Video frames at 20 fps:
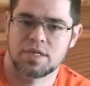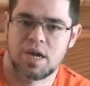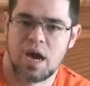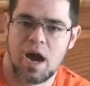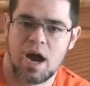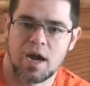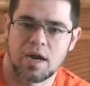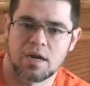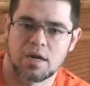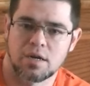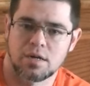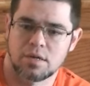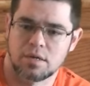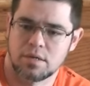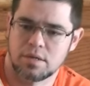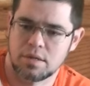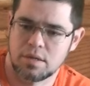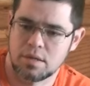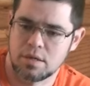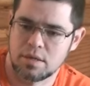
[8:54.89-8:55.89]
tiger
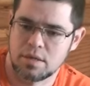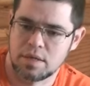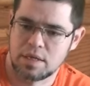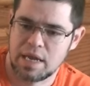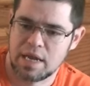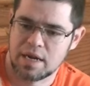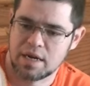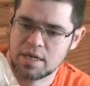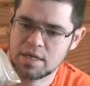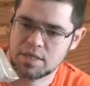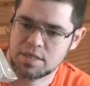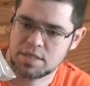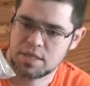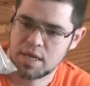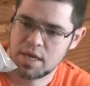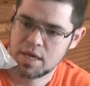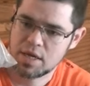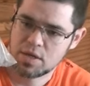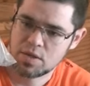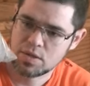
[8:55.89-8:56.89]
naret
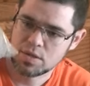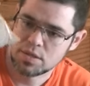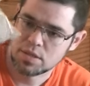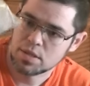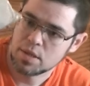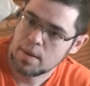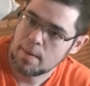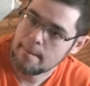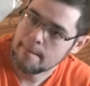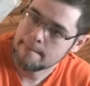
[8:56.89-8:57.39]
snails.